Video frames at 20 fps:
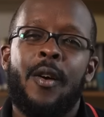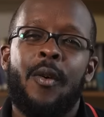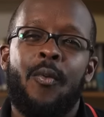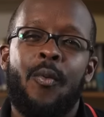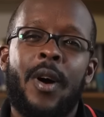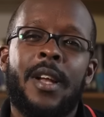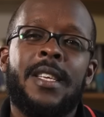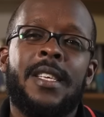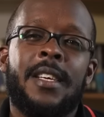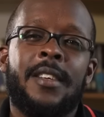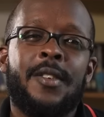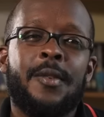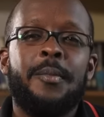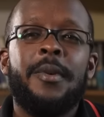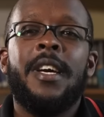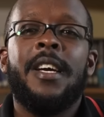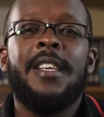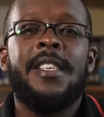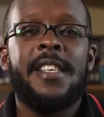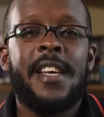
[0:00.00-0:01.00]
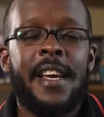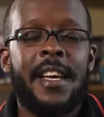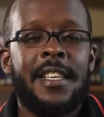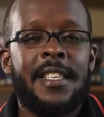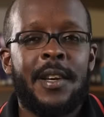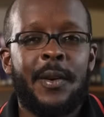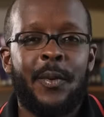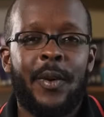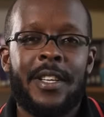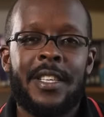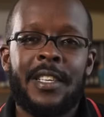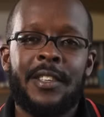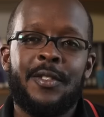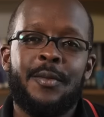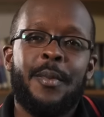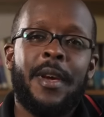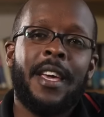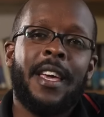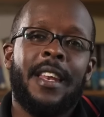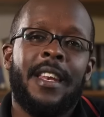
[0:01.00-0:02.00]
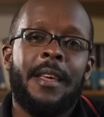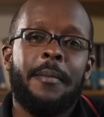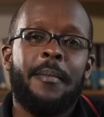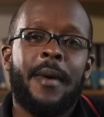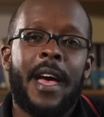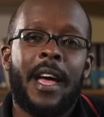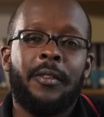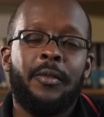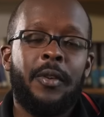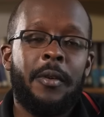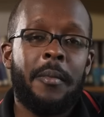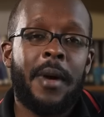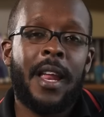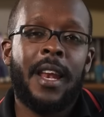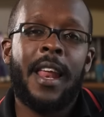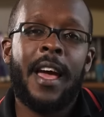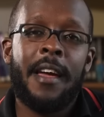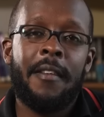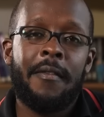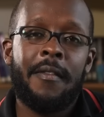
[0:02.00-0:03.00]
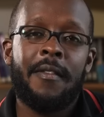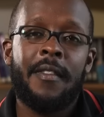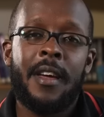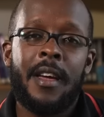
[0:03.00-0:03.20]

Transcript: wanting to be a change and wanting to make an impact with my life.